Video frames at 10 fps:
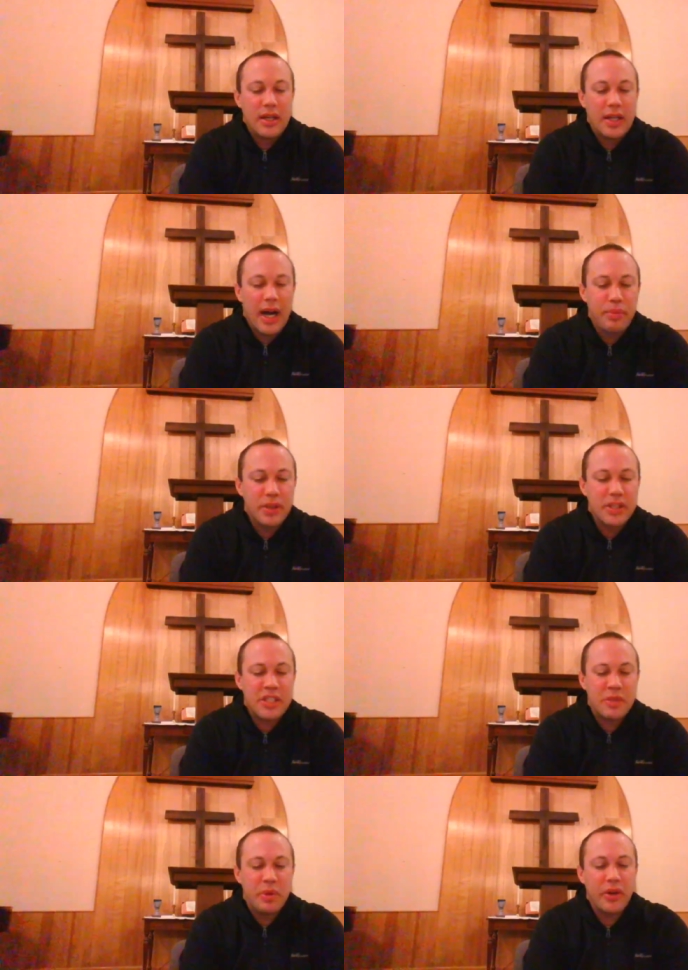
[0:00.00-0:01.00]
God puts his
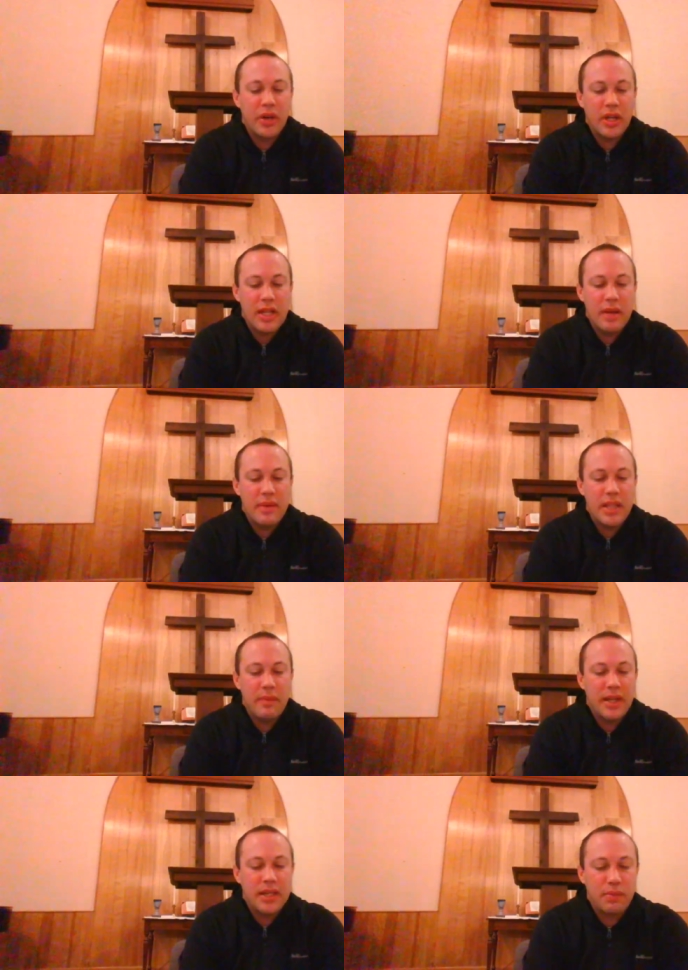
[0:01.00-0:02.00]
spirit on them and they
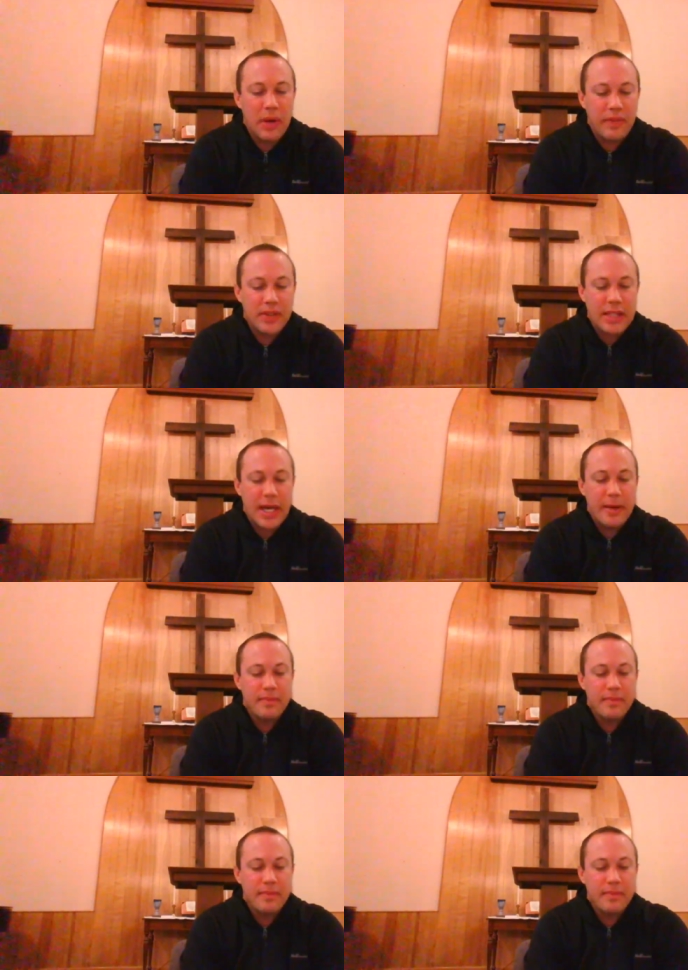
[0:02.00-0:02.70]
begin to prophesy.